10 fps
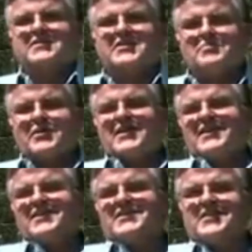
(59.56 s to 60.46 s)

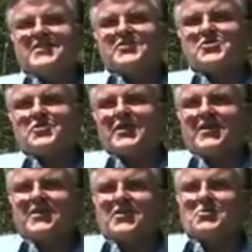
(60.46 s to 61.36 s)
Typically in the
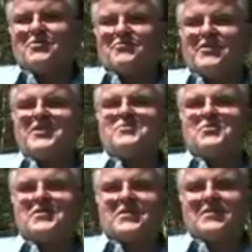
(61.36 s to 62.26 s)
industry, you were fitted
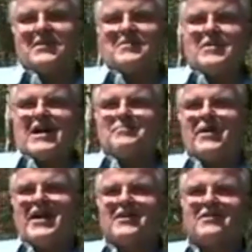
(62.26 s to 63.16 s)
with a
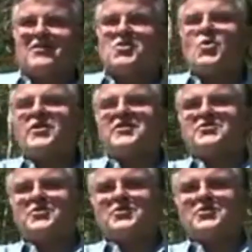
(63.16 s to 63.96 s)
backpack according to